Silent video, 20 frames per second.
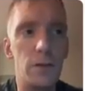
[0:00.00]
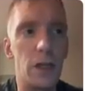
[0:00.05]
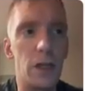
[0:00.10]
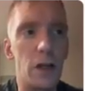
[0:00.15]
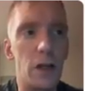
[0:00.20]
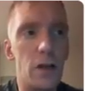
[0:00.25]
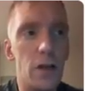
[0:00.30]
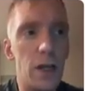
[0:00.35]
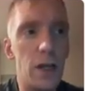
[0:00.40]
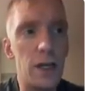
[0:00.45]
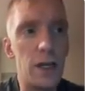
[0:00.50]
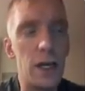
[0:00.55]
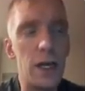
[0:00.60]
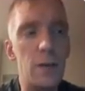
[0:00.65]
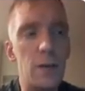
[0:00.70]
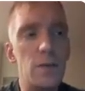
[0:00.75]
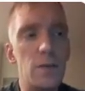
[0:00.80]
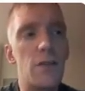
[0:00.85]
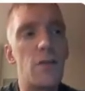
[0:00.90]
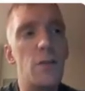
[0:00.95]
in the clan
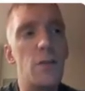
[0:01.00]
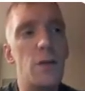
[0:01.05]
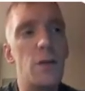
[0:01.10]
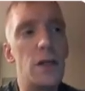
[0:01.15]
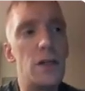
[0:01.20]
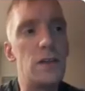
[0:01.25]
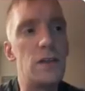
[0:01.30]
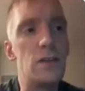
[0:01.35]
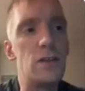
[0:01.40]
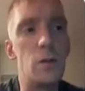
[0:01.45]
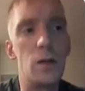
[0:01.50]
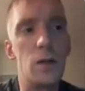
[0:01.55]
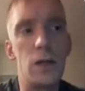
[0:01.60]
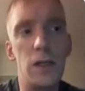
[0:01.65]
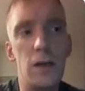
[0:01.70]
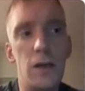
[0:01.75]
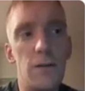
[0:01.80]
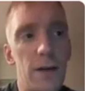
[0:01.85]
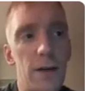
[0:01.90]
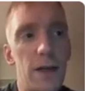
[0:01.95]
games. Everybody's doing
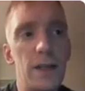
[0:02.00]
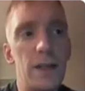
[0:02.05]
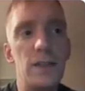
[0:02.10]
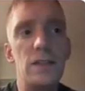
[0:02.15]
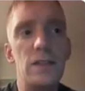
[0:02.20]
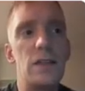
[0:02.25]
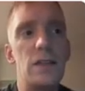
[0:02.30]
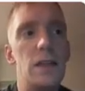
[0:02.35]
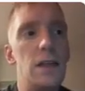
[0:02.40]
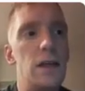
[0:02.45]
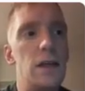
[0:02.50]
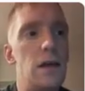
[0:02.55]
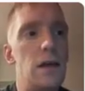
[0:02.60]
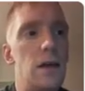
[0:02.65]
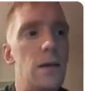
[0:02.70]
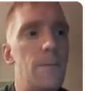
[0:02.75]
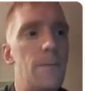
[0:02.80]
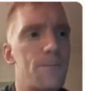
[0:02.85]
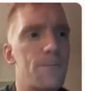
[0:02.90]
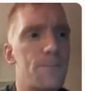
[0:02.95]
the events, the,